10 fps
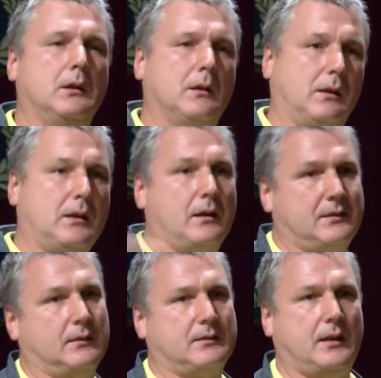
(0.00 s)
Riga
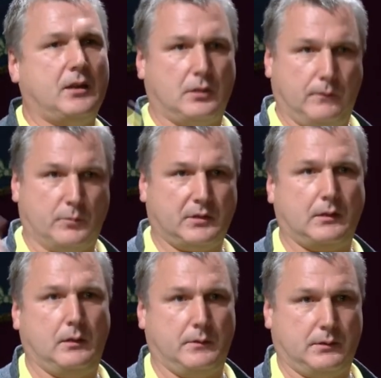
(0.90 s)
SLS station from the
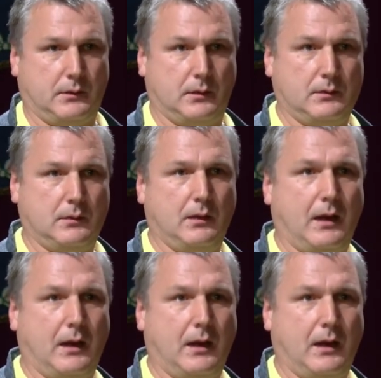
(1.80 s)
Kalvis, yes?